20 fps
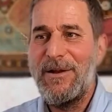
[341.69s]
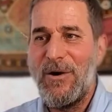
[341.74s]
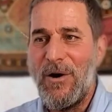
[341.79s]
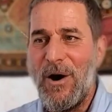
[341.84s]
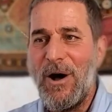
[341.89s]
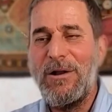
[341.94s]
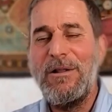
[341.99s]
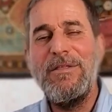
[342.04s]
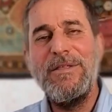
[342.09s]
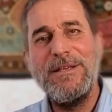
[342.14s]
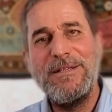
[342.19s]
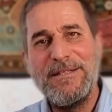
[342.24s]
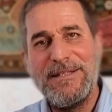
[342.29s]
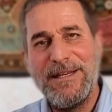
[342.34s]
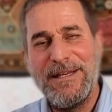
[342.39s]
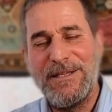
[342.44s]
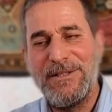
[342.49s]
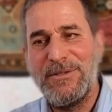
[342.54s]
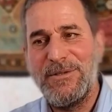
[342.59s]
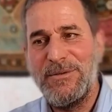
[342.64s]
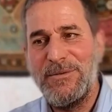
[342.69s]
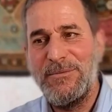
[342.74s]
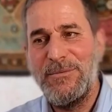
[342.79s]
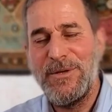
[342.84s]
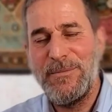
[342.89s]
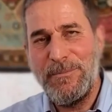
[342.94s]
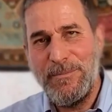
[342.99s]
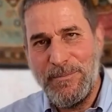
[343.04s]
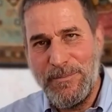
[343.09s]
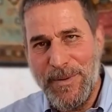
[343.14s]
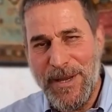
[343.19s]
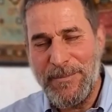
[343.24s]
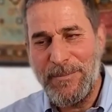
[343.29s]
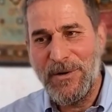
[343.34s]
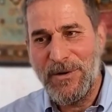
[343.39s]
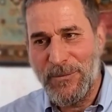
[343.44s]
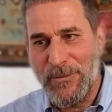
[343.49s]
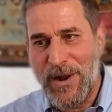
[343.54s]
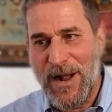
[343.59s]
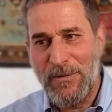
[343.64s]
All of these things, when
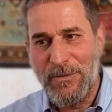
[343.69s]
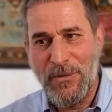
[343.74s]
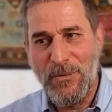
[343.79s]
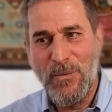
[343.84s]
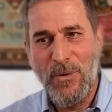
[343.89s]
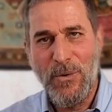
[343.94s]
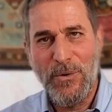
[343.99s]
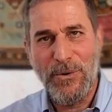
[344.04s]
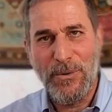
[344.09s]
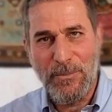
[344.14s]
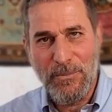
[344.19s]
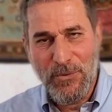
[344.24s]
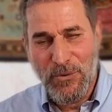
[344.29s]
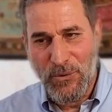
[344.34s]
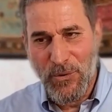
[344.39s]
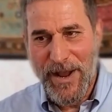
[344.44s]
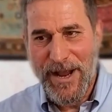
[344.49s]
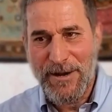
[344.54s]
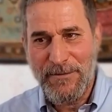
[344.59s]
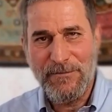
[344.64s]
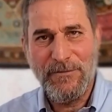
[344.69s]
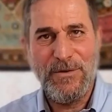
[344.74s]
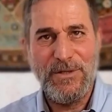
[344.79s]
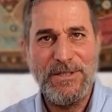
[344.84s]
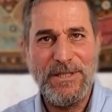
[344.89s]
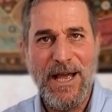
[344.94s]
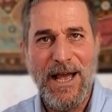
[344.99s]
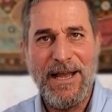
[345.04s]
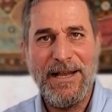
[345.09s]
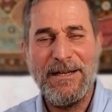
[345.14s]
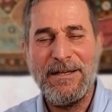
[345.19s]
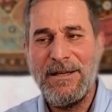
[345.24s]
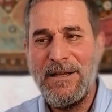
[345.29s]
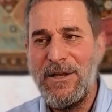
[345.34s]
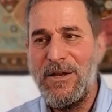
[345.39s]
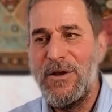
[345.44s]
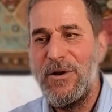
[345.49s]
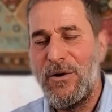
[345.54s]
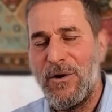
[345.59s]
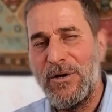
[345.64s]
people around the world are praying for Zion,
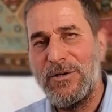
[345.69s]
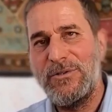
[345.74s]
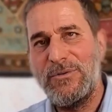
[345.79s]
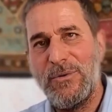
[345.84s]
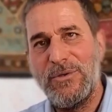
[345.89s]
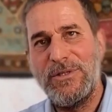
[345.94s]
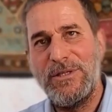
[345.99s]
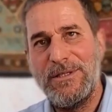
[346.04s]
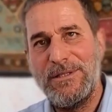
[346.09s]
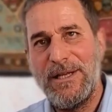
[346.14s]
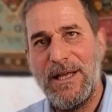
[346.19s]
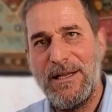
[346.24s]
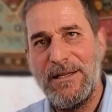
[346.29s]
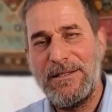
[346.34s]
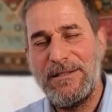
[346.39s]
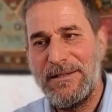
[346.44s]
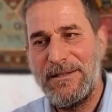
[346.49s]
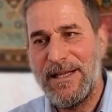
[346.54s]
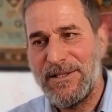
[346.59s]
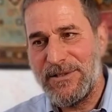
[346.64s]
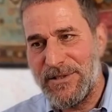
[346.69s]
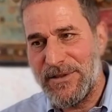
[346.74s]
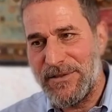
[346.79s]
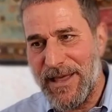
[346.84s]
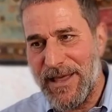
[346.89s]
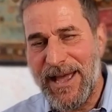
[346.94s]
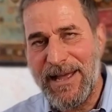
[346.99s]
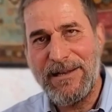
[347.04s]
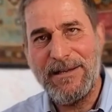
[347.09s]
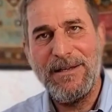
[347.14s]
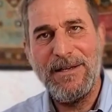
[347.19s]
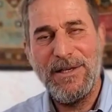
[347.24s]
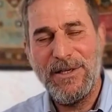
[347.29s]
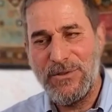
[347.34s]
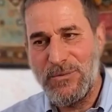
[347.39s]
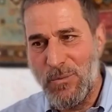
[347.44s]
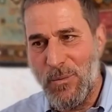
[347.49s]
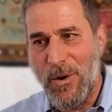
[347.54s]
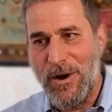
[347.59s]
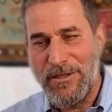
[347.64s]
our sources tell us that
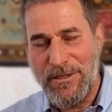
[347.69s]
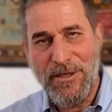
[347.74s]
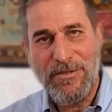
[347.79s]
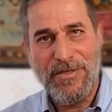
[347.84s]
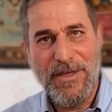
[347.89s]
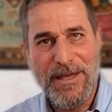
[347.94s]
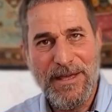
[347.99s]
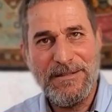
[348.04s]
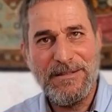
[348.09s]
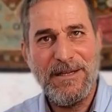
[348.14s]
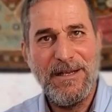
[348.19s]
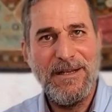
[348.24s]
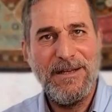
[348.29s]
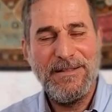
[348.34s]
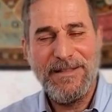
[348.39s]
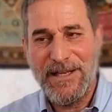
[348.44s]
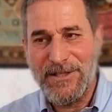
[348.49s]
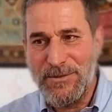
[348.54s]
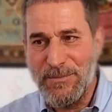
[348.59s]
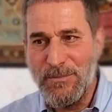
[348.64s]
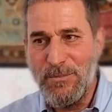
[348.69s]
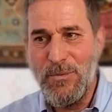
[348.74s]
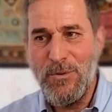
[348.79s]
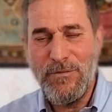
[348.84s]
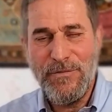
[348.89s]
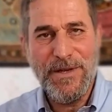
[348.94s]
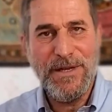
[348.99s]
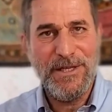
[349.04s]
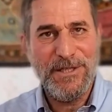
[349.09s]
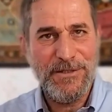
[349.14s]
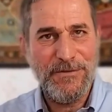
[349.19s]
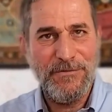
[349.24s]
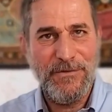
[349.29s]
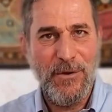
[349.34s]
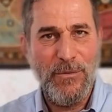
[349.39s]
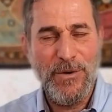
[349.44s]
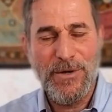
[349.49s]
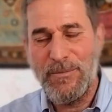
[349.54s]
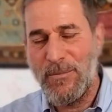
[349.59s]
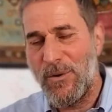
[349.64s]
is one of the things that's moving us
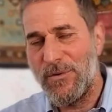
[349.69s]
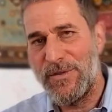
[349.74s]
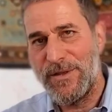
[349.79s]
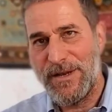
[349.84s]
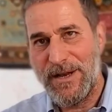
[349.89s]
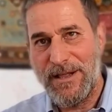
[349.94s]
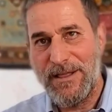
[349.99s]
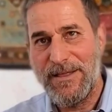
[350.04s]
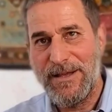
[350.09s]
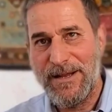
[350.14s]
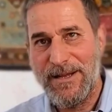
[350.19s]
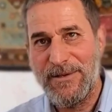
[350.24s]
forward more than anything